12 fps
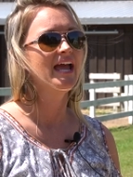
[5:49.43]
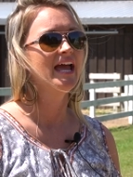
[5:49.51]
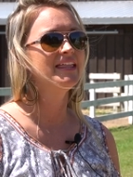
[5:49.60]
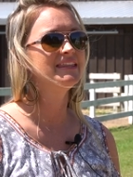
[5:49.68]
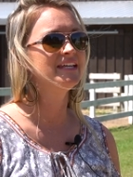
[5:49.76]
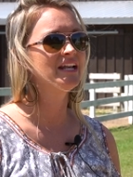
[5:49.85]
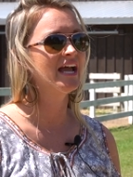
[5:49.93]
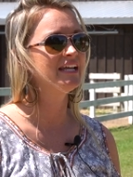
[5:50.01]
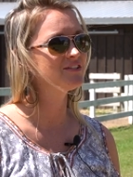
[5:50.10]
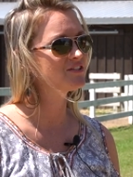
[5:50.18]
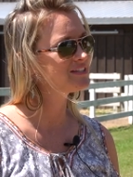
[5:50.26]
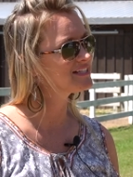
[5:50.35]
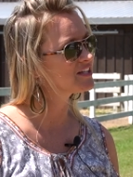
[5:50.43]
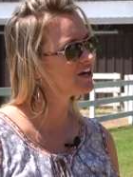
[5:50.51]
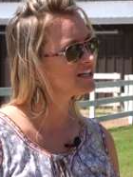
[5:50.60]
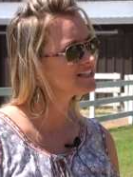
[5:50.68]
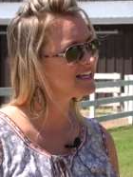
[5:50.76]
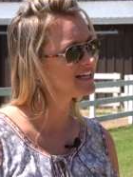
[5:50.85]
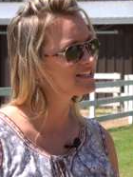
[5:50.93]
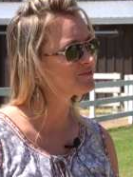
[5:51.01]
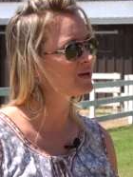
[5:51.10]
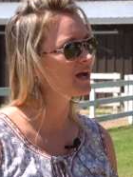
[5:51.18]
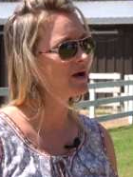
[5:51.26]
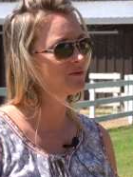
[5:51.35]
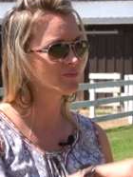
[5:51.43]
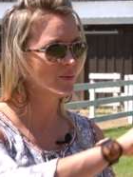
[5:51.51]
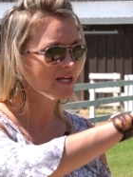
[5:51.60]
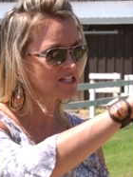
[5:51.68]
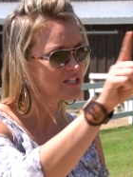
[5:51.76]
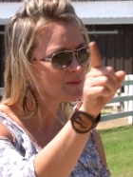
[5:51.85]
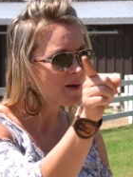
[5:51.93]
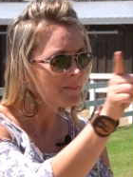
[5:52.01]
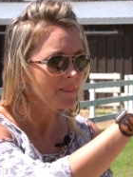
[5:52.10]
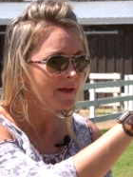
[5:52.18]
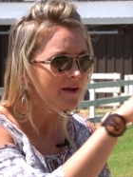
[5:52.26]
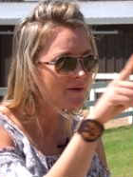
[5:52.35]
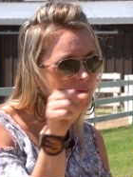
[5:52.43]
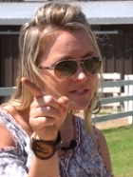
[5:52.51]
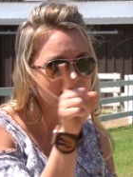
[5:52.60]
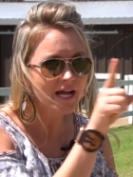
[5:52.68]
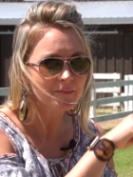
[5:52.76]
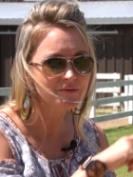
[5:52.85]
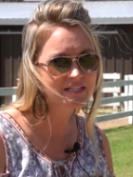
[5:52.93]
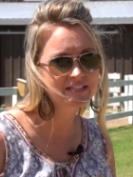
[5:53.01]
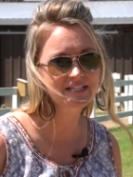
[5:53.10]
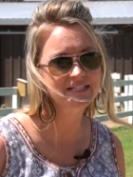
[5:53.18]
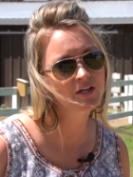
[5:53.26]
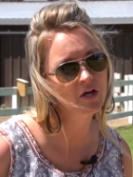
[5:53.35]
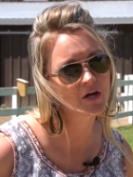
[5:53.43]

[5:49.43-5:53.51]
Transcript: And then I entered this contest when I, I was watching them up there one time. It was at Destin